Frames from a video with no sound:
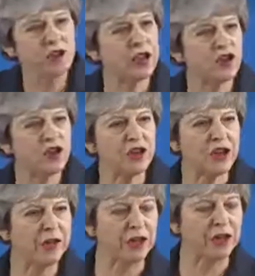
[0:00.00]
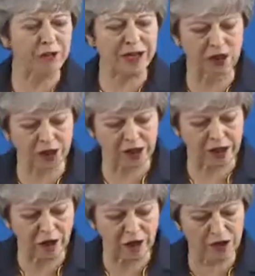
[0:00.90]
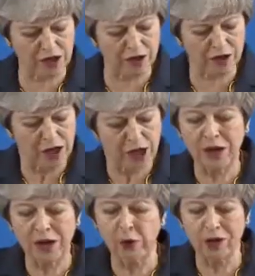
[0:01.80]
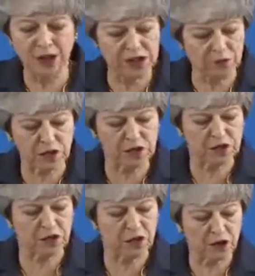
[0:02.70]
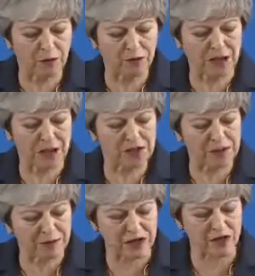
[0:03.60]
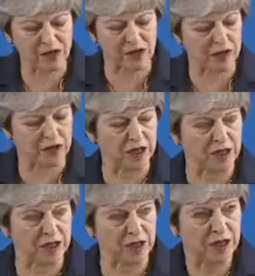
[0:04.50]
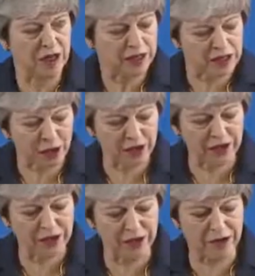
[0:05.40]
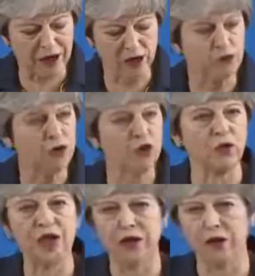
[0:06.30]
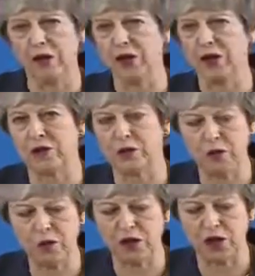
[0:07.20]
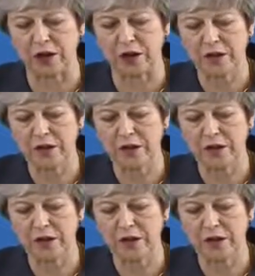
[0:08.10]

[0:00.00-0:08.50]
The engineering innovation in Cardiff, where the world's first compound semiconductor cluster is pioneering a crucial technology of the future.